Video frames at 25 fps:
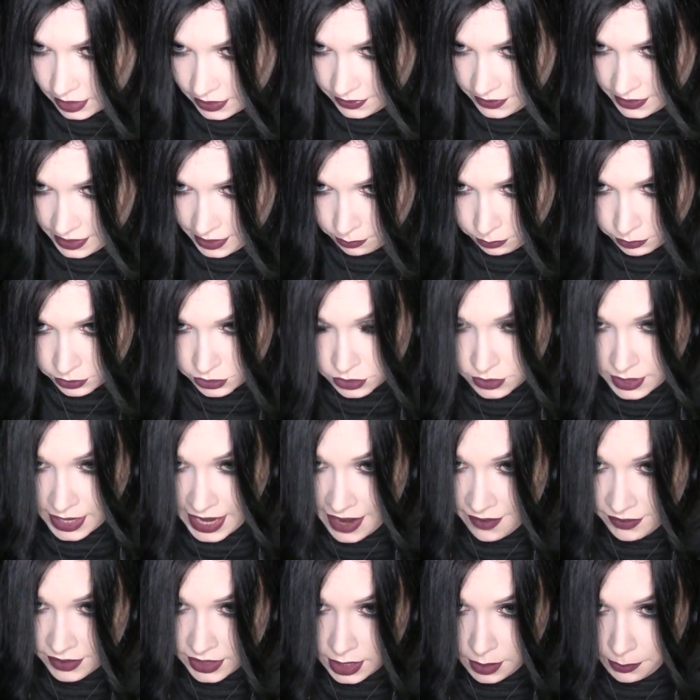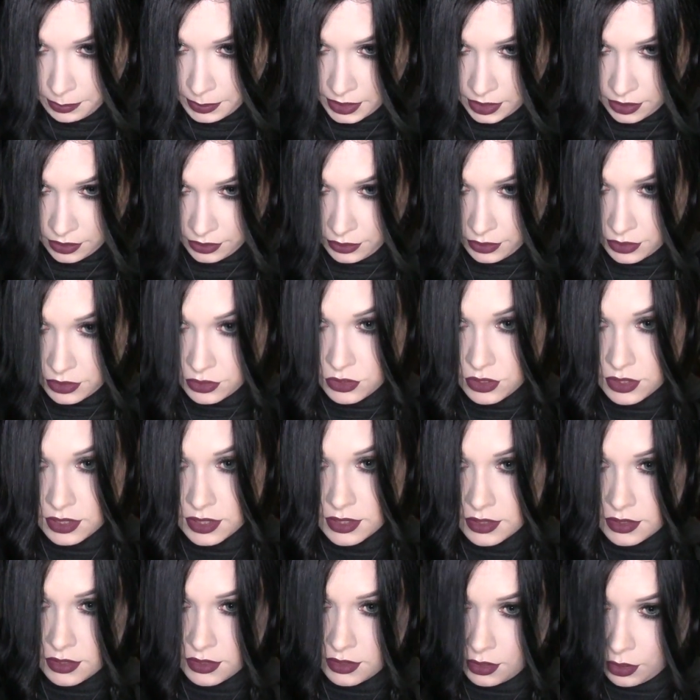And then once you have it up here, you can
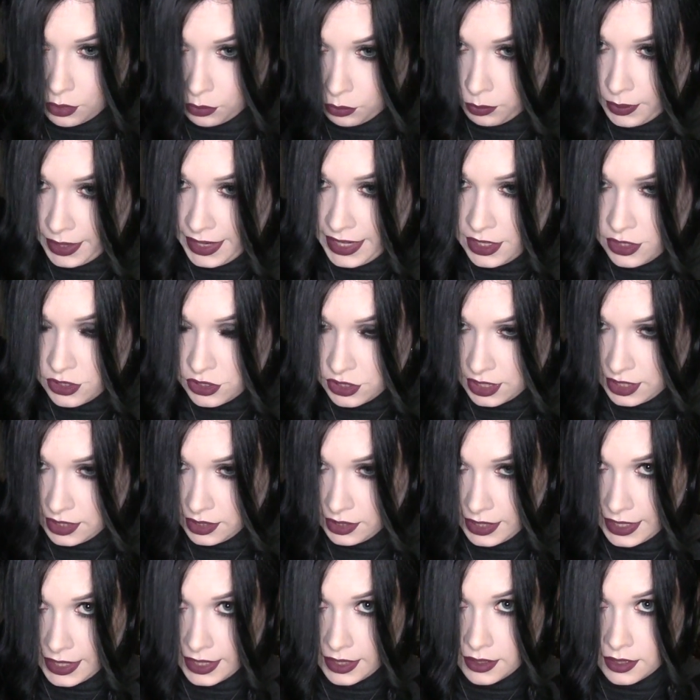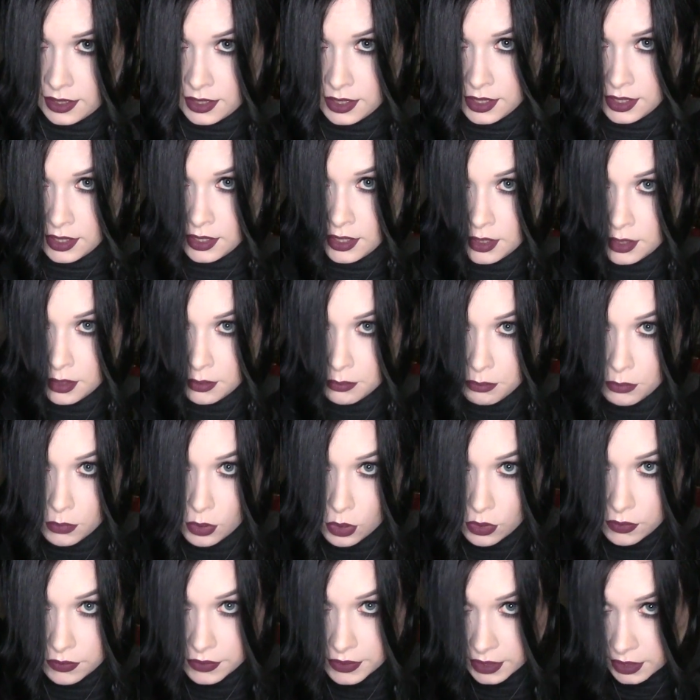just arrange it, like
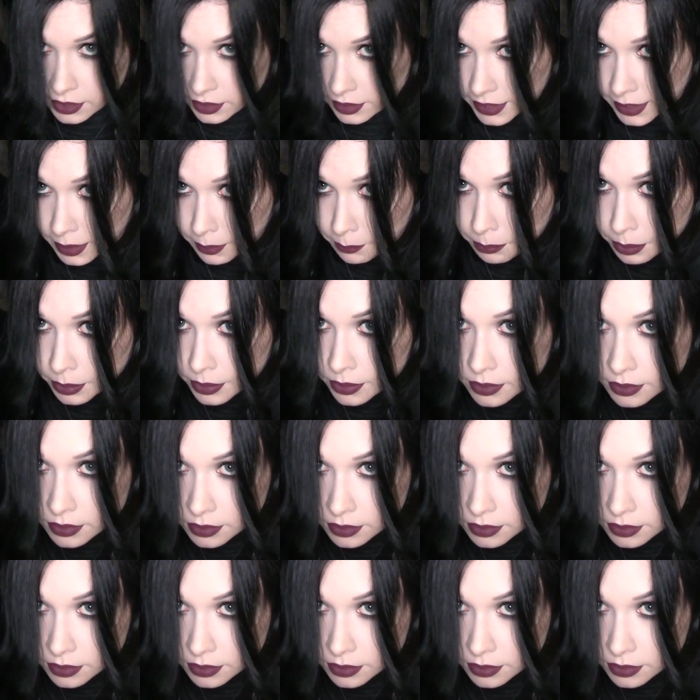move the clip